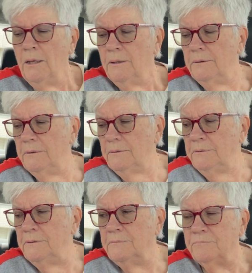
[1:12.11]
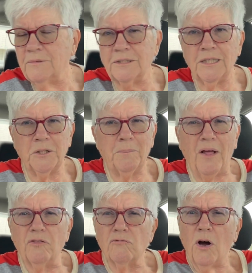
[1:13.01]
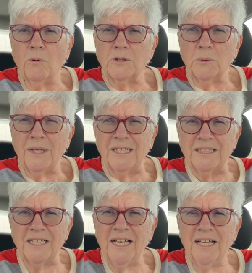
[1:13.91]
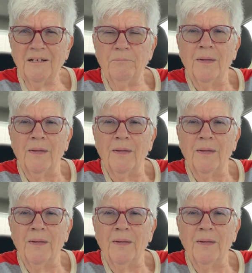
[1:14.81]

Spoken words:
Let's clear my throat so we can sing.